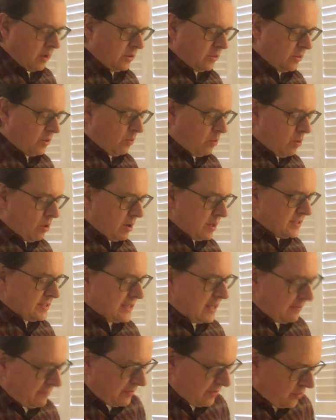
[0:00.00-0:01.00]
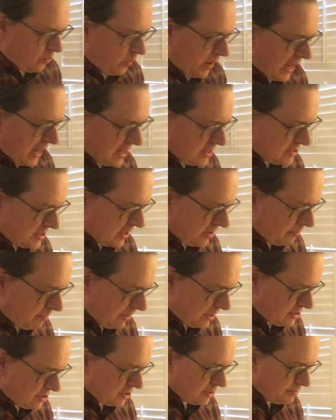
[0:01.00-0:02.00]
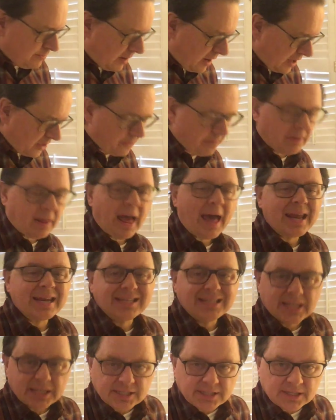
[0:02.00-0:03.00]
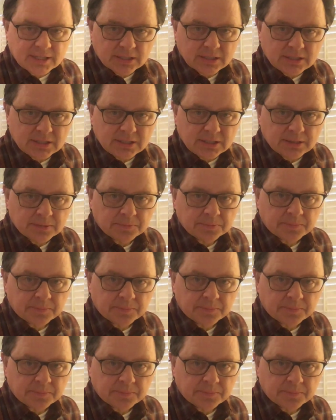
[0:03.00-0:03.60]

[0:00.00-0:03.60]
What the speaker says: The war itself is waged as much as possible at a distance,